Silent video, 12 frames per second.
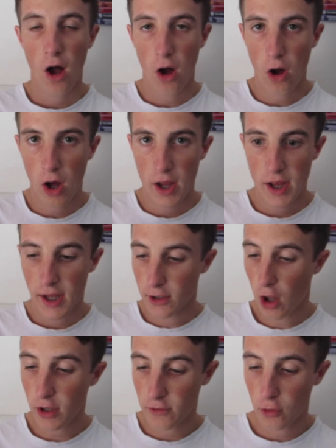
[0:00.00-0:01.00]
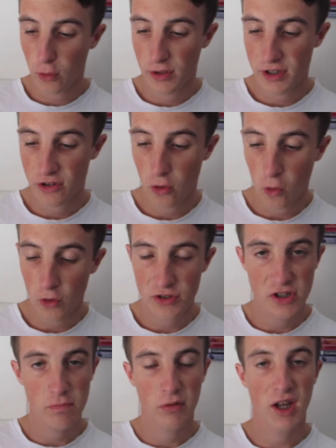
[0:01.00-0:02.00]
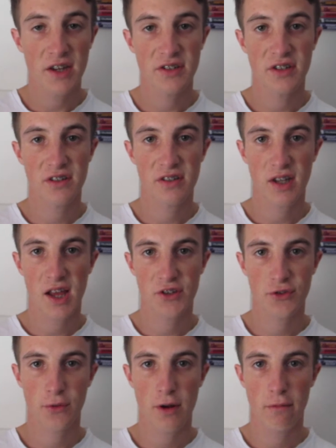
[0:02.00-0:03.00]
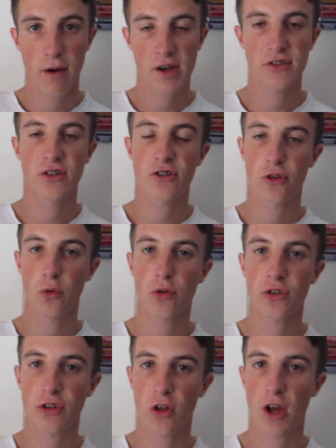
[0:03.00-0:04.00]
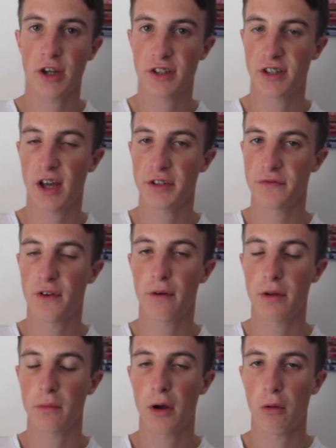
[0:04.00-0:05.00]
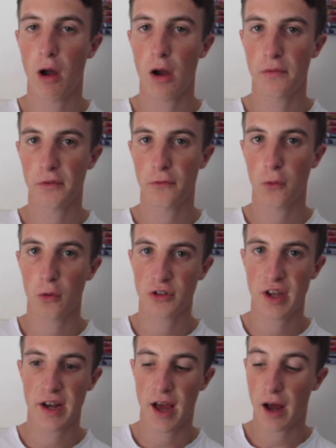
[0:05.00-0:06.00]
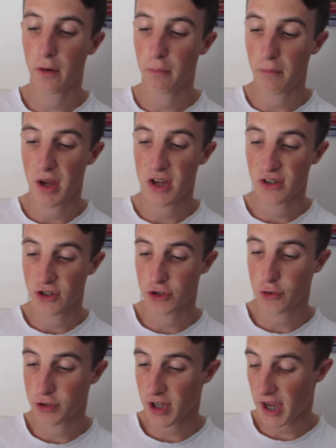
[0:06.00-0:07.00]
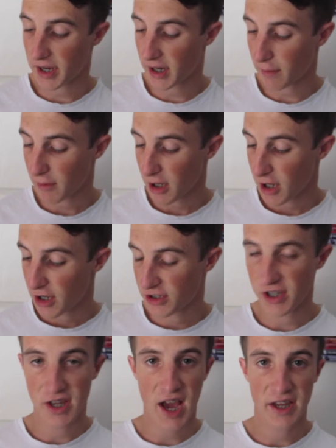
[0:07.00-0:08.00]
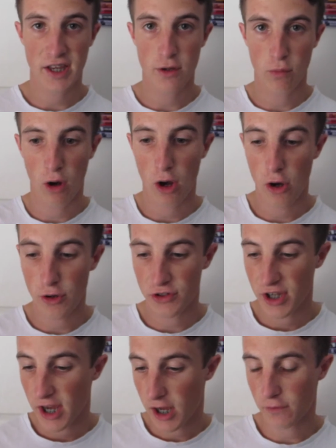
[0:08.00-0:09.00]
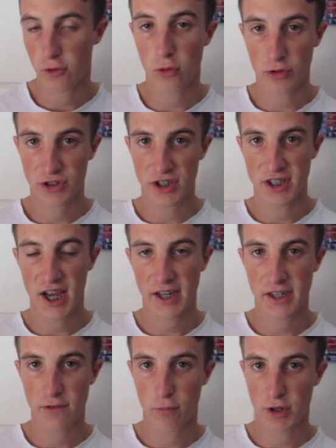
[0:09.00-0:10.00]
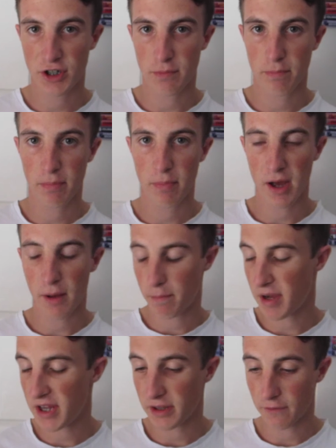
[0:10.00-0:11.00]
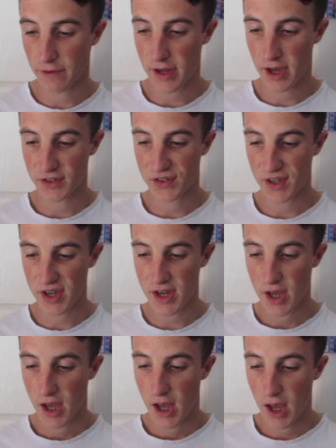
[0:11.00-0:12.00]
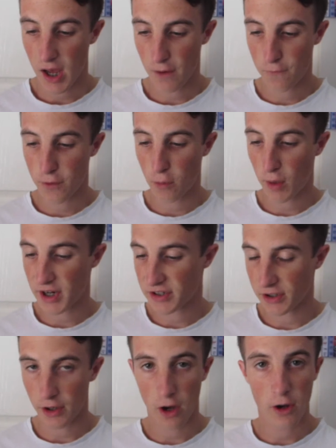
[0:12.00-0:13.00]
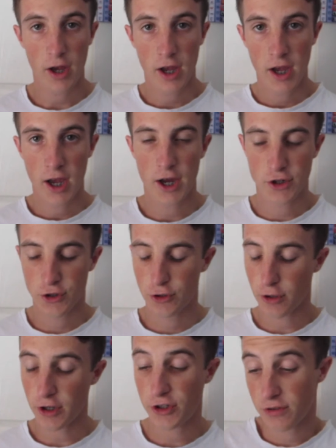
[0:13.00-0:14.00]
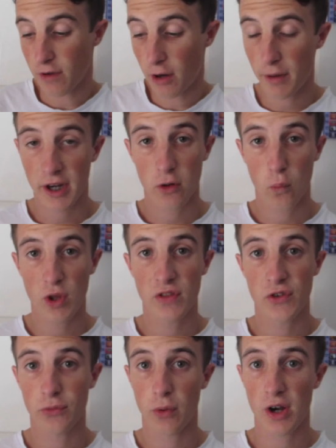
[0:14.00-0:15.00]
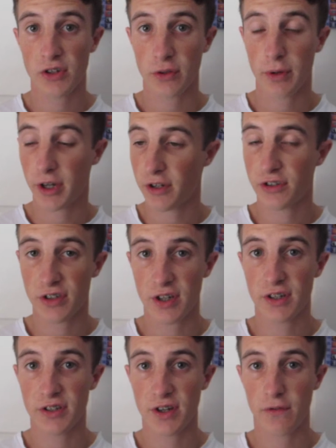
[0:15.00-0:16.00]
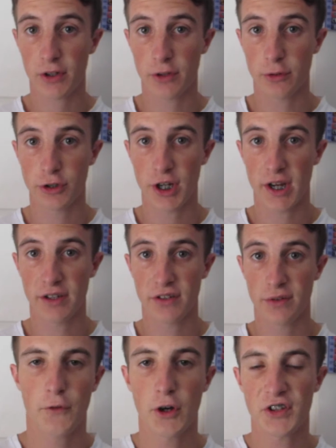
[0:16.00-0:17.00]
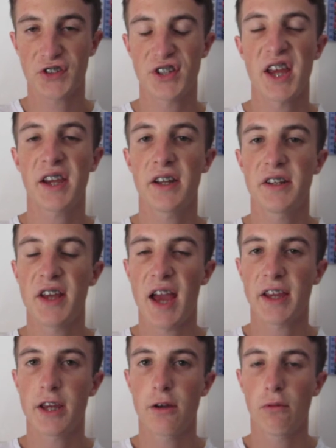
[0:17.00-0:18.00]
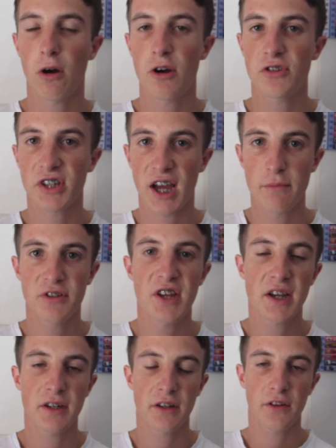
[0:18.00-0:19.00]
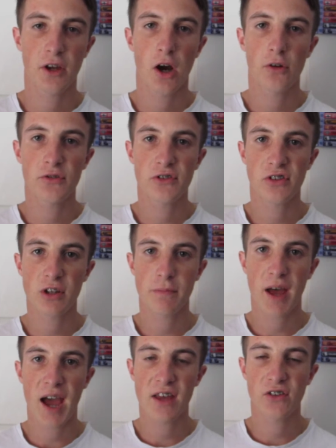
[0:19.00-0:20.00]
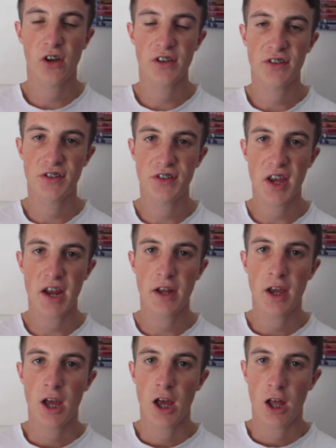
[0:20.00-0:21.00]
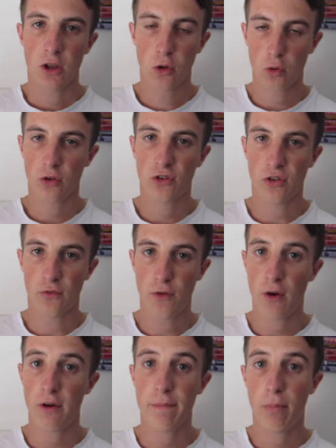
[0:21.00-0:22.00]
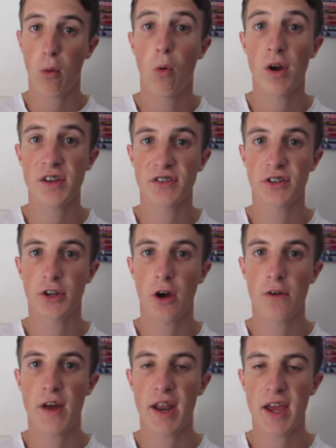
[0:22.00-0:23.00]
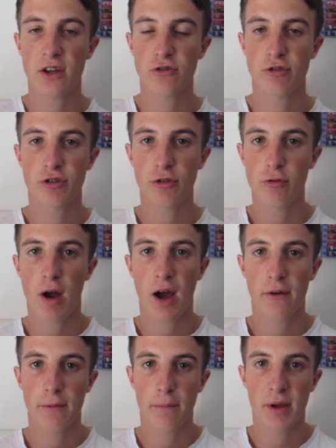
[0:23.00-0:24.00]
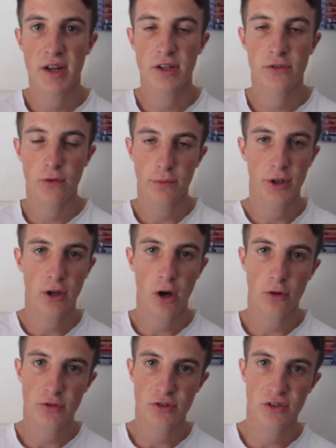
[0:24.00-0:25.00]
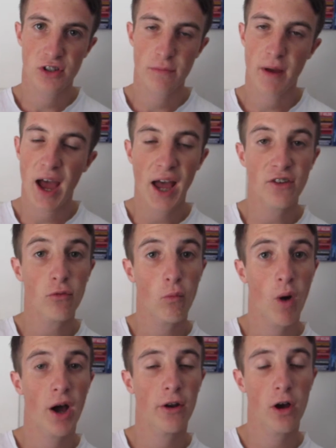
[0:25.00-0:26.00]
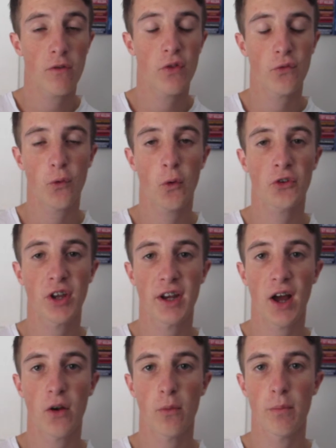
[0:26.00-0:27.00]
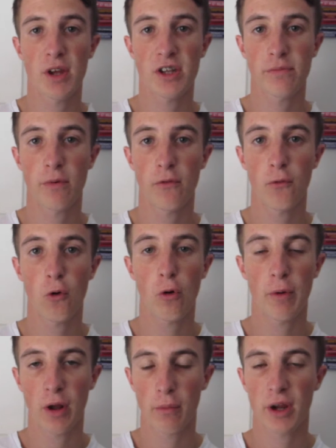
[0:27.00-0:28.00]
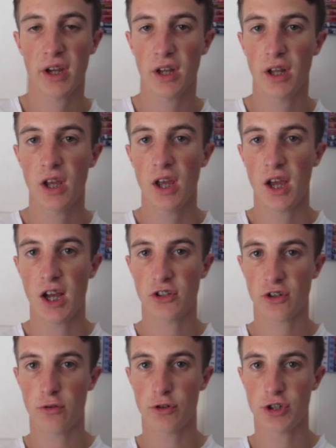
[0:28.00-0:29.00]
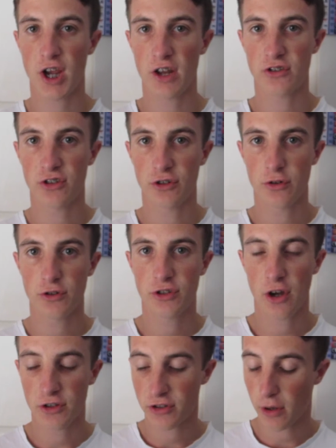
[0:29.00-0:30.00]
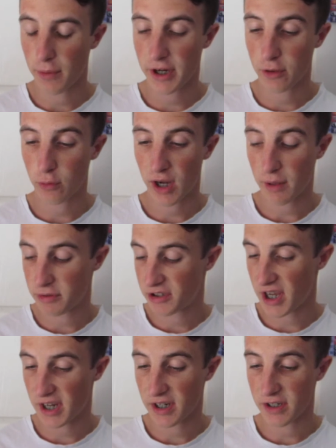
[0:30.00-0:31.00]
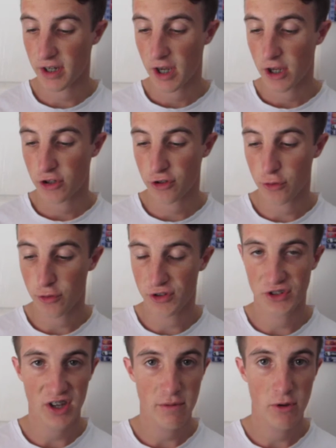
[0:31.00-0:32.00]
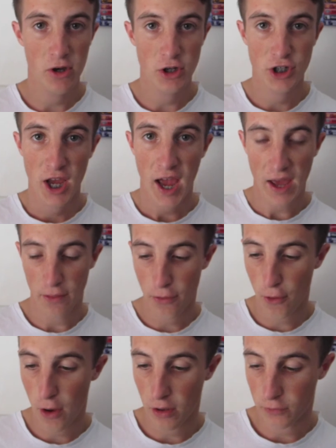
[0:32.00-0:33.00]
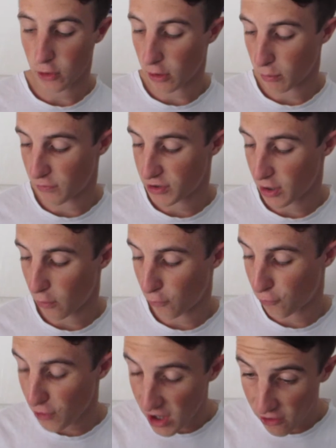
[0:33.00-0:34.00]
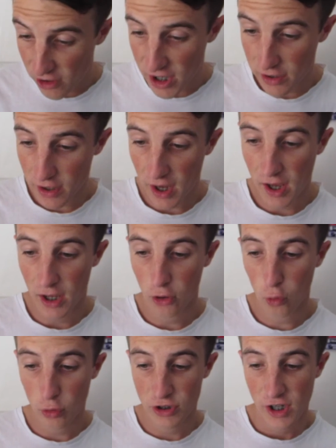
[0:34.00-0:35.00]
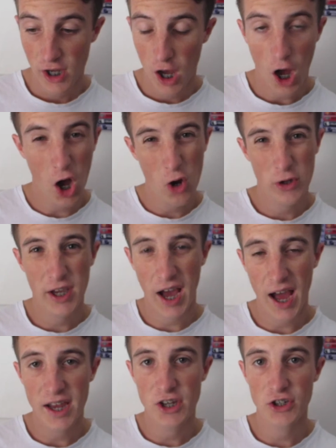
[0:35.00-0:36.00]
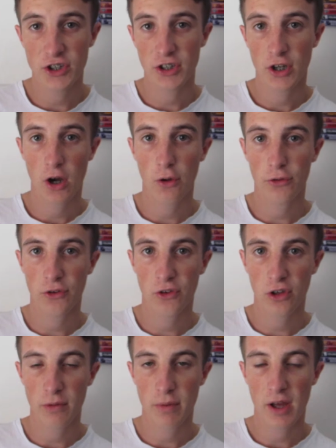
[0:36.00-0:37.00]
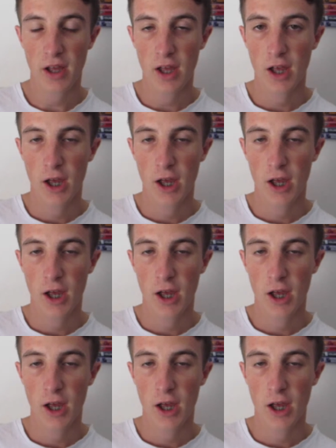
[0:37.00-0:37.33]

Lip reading: I like the look of this horse. It's placed in its last 3 races. Looks like it does very well over the 1400 metres and should take it up to Yankee Rose. Of course, Detective, which it beat in the VRC a few weeks ago. I reckon it'll win this race. I reckon it's definitely a good chance. I've got 2nd, Yankee Rose. Came 2nd in the Golden Slipper, as I said. Looks very poised to go that extra 200 metres from the Golden Slipper. Hasn't won over the 1400 metres before, but I reckon it's a good chance to do so. So I reckon it'll come 2nd to Seaburge. And 3rd, I've gone with Telferian. Looked okay-ish in the Golden Slipper.